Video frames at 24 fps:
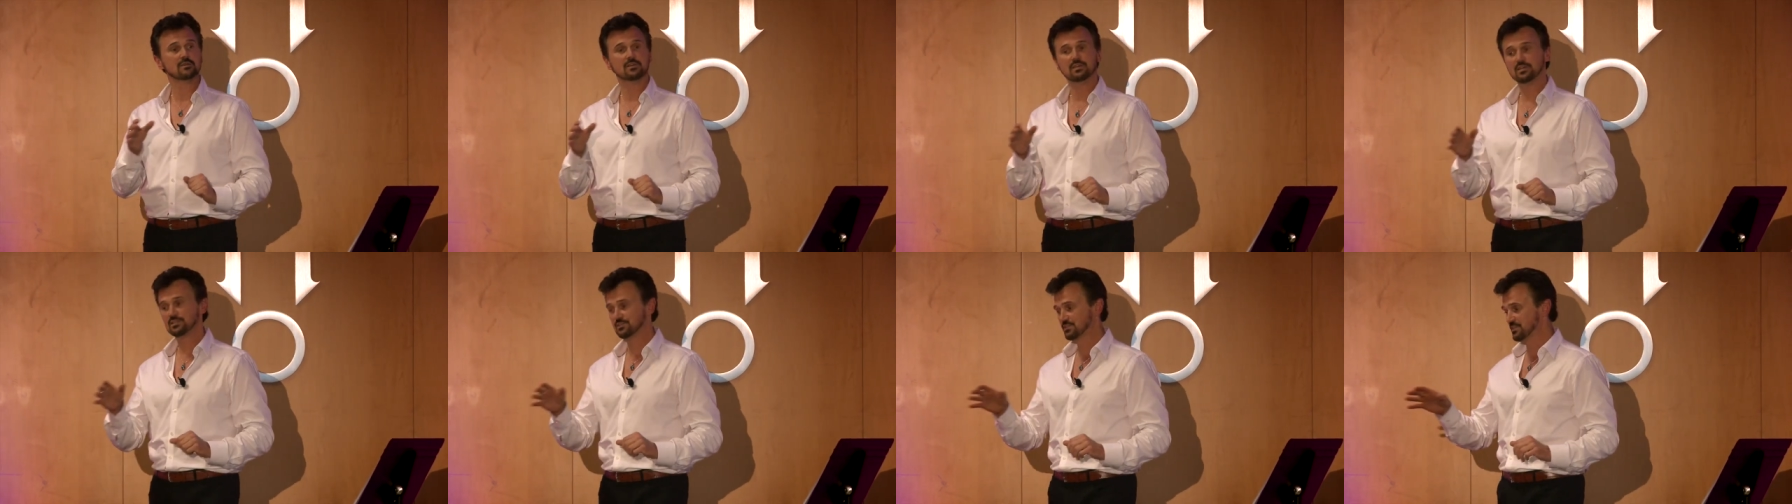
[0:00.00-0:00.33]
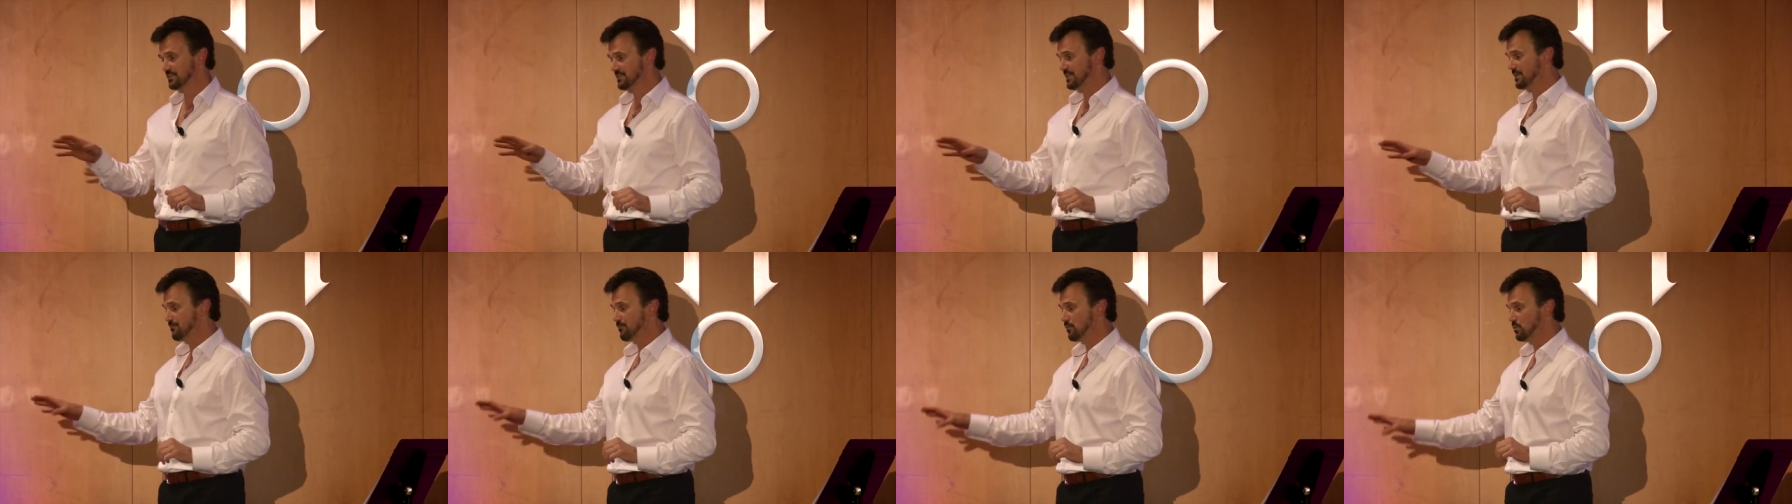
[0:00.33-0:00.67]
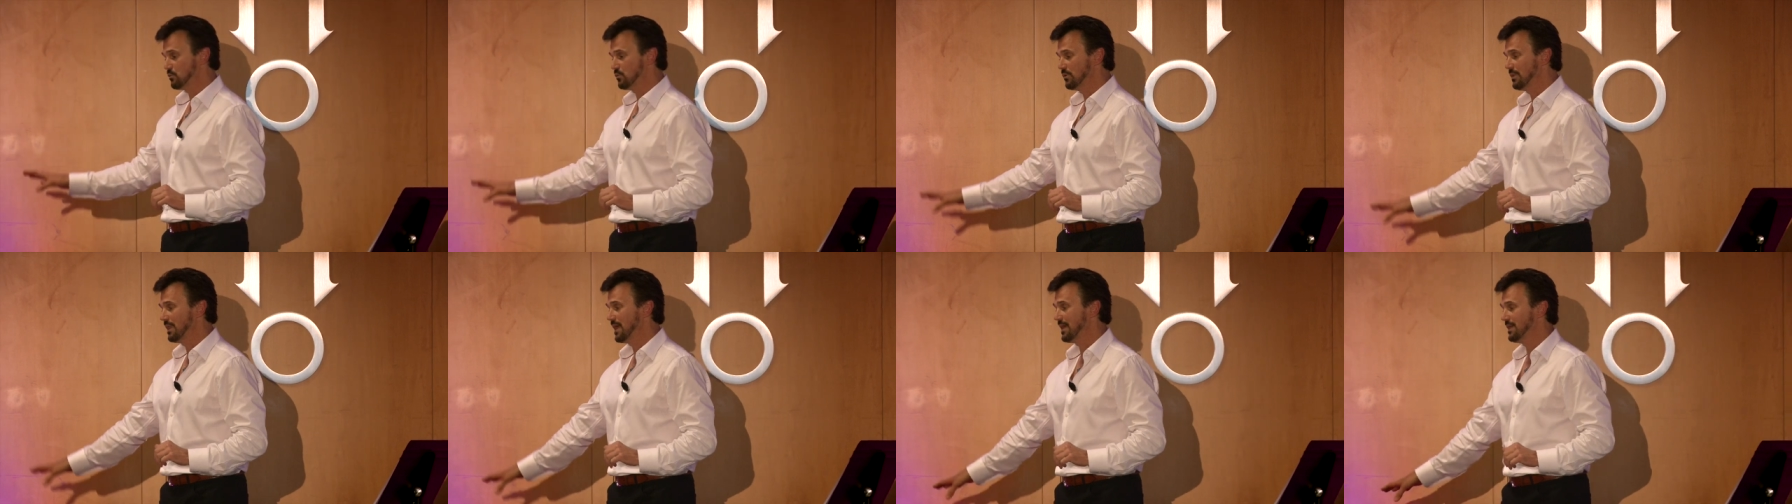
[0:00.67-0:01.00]
is the
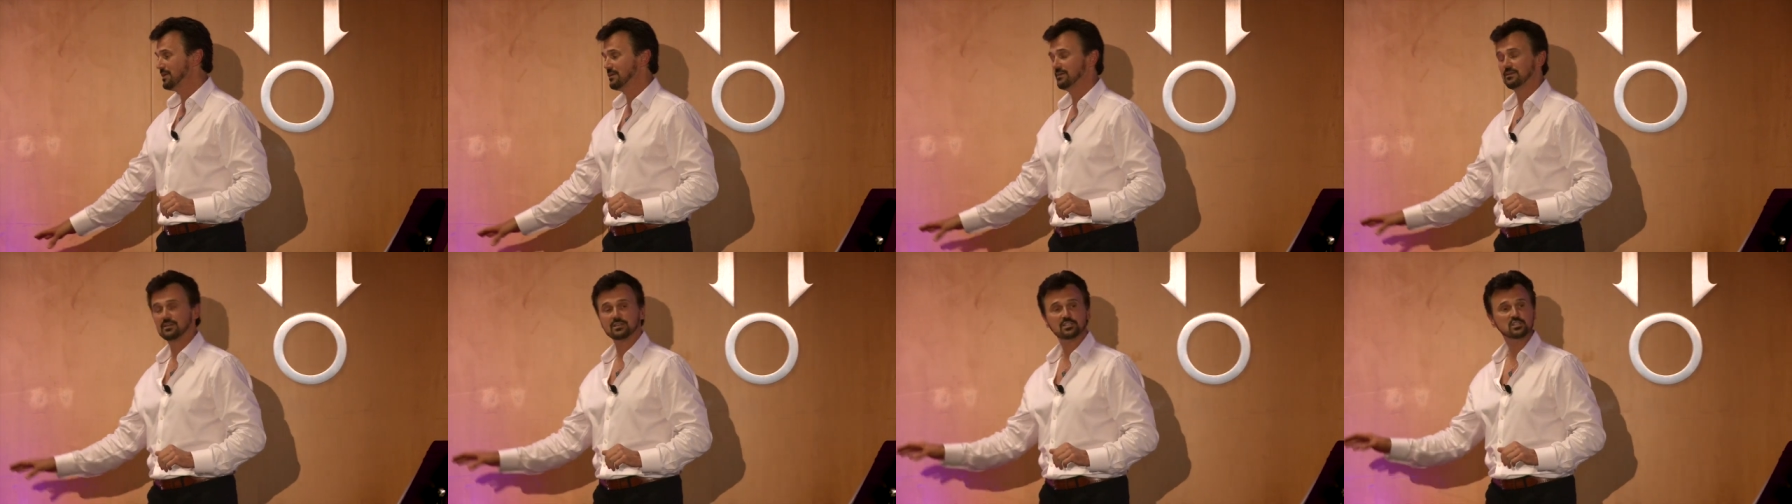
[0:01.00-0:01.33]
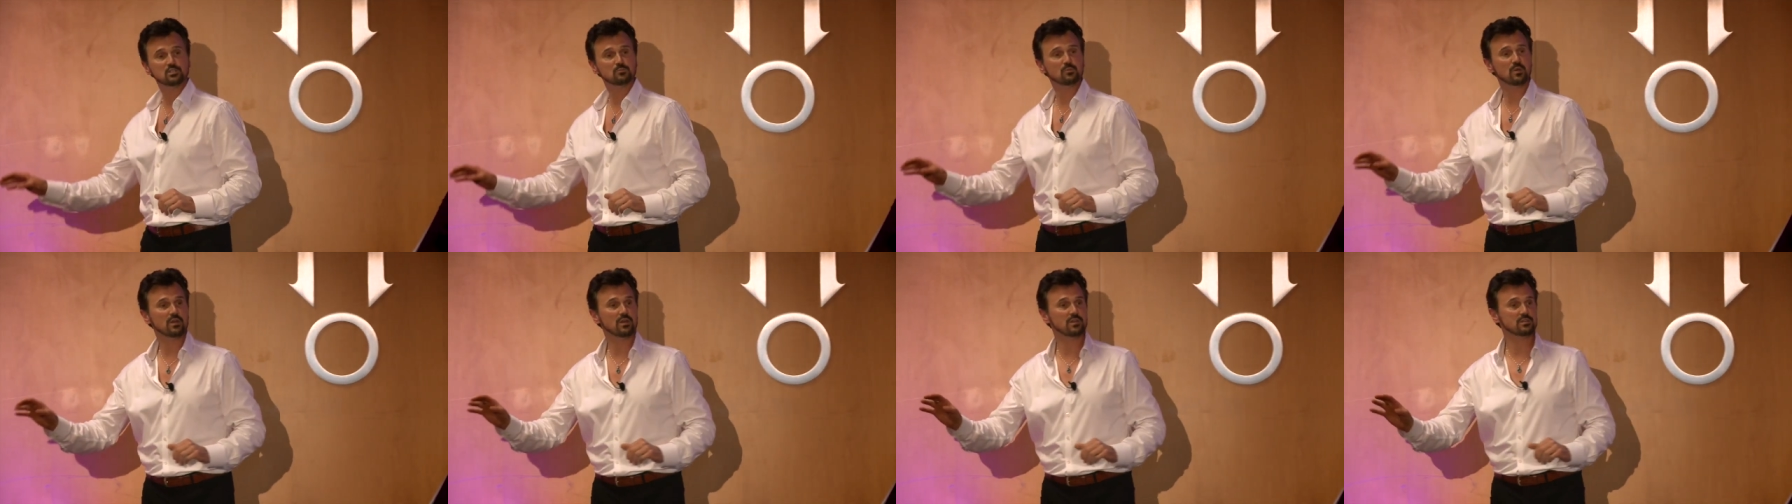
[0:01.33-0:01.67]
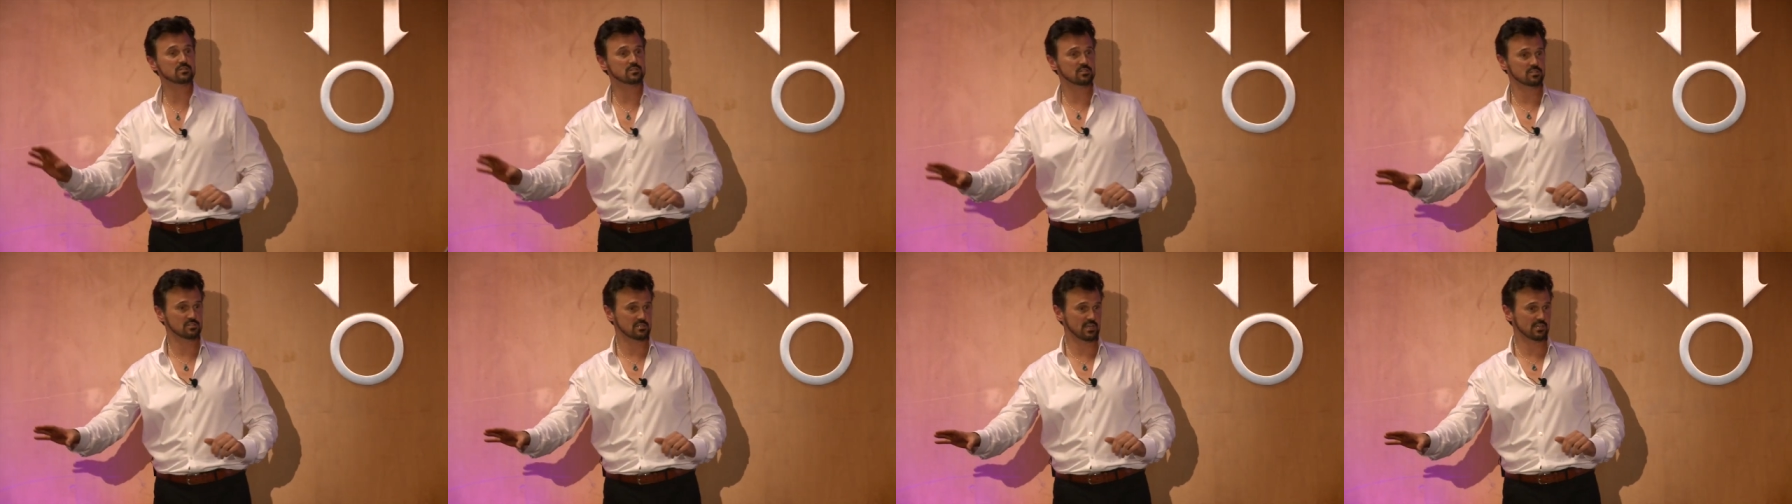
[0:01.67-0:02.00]
different related
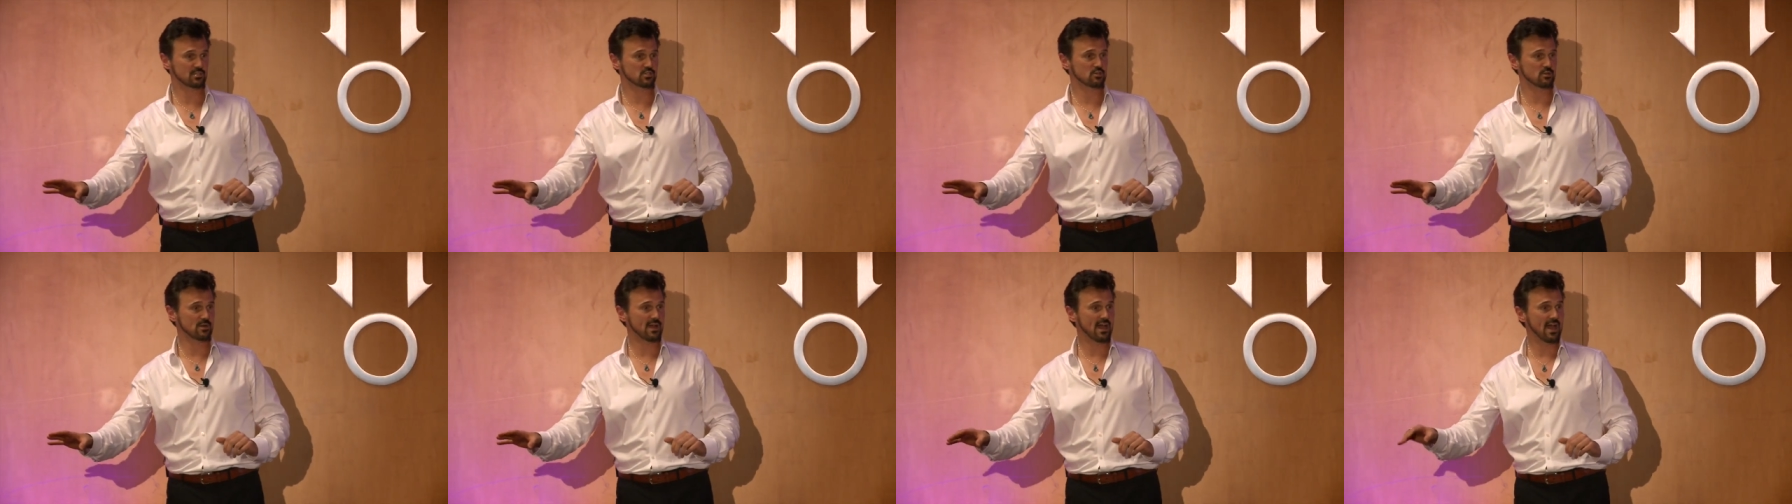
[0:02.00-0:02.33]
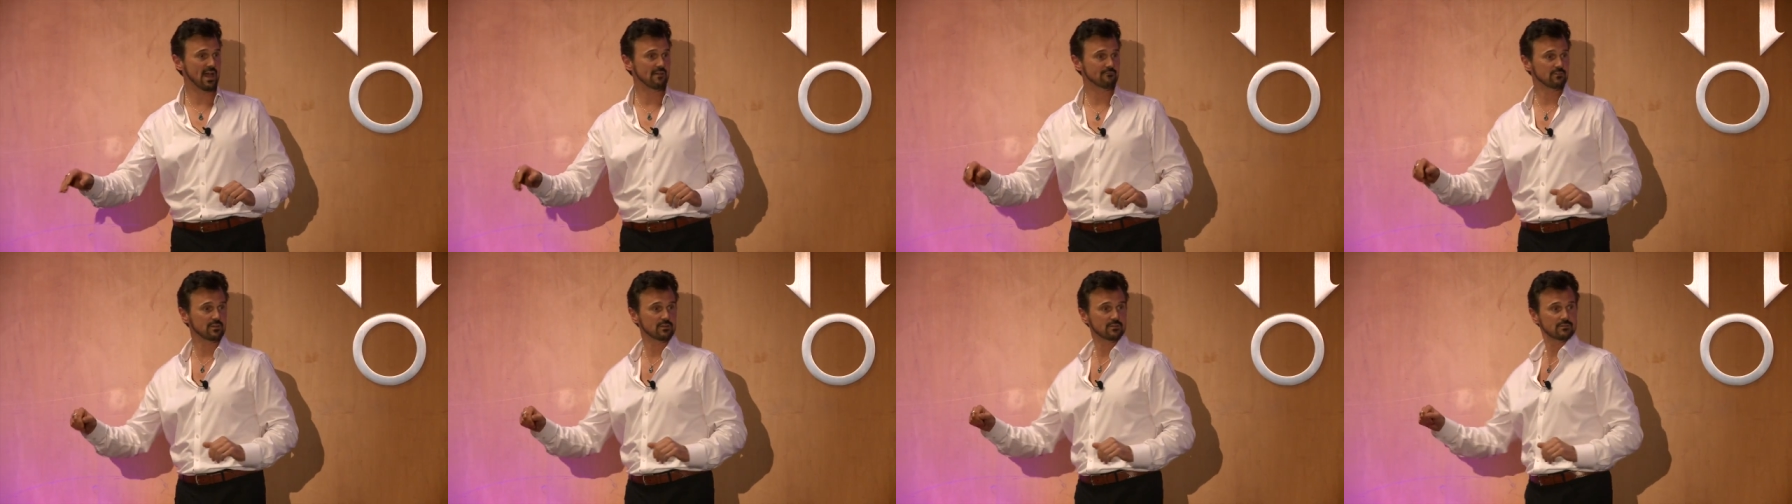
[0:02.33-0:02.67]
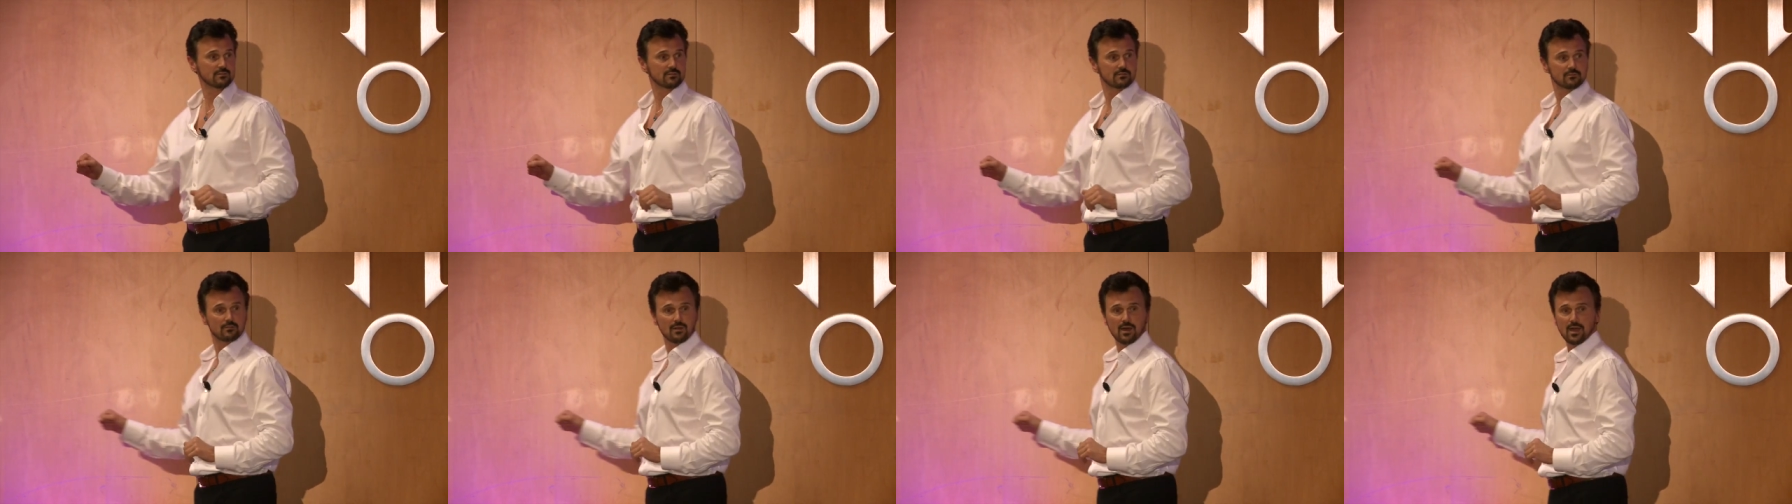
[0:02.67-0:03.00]
experiences that you're having,
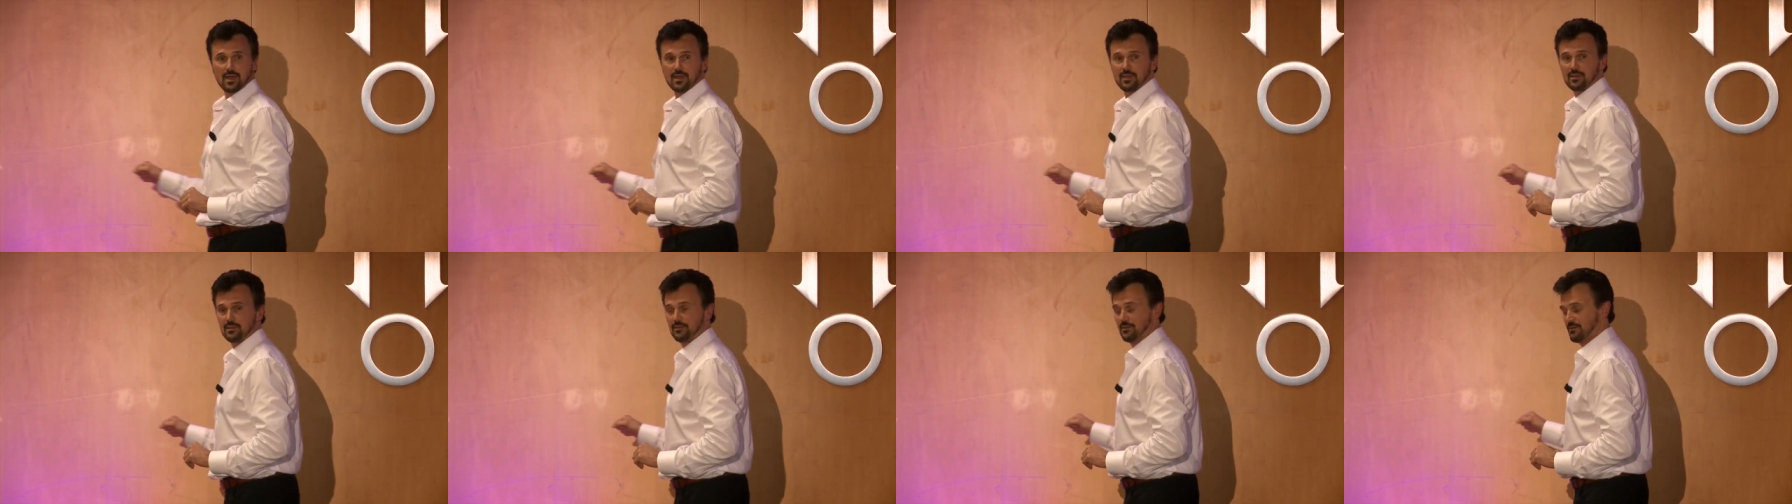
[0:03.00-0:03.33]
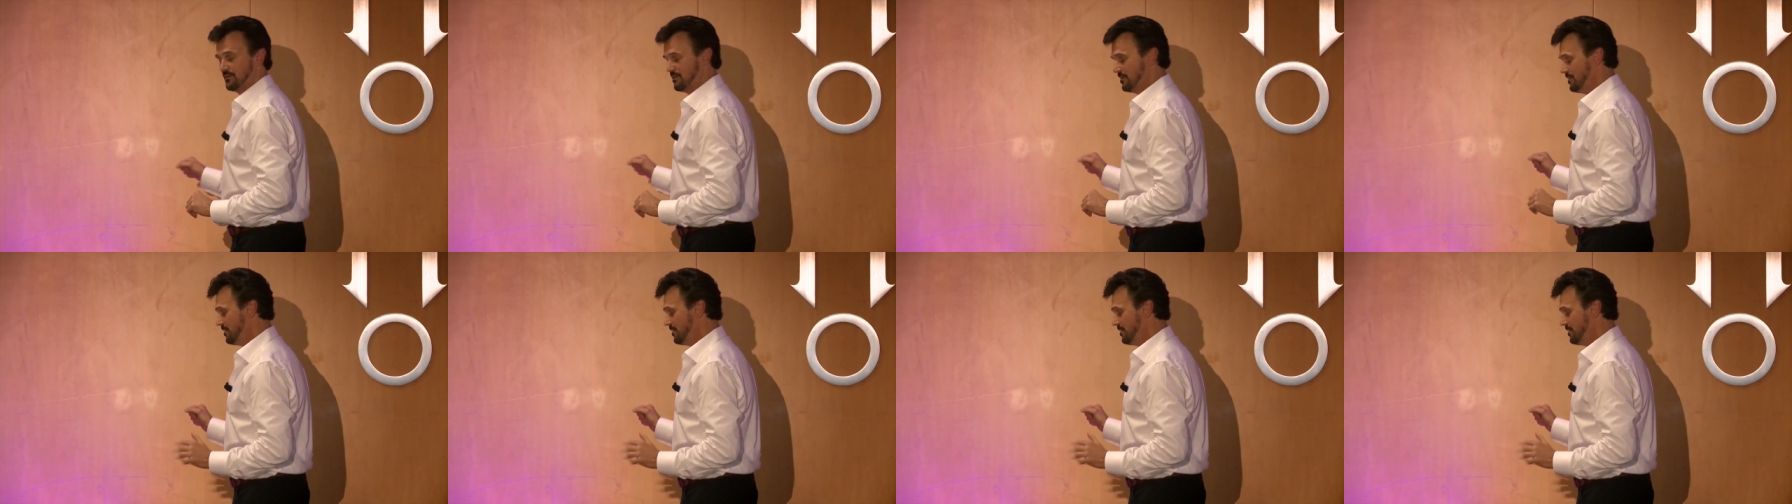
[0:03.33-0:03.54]
right?